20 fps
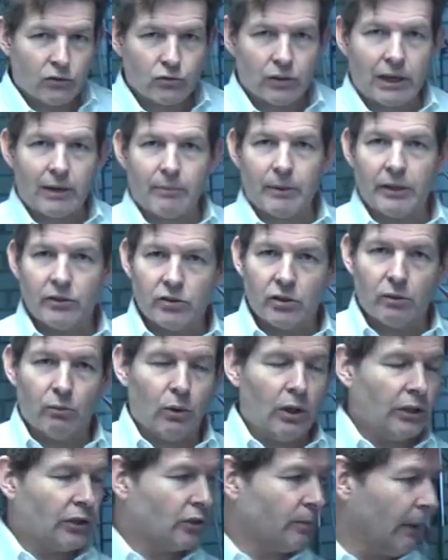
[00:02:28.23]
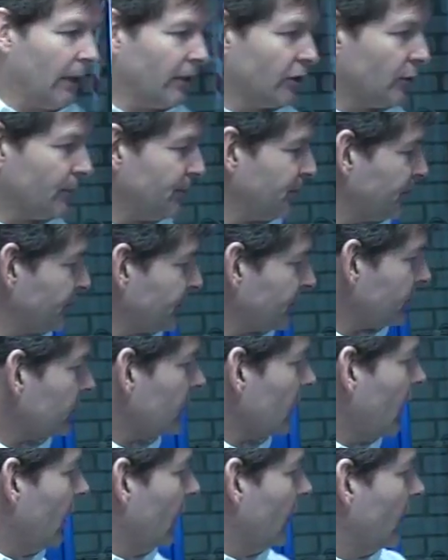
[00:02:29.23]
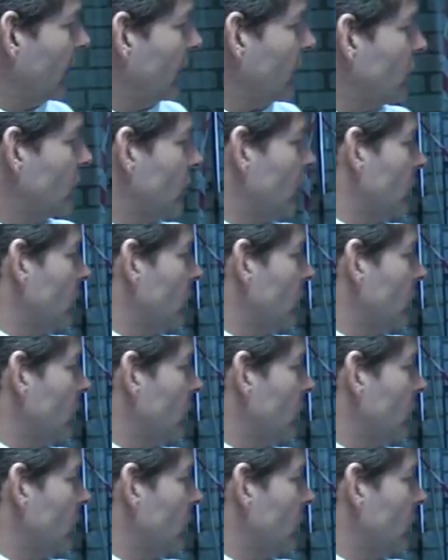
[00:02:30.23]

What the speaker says: trap into the white space. This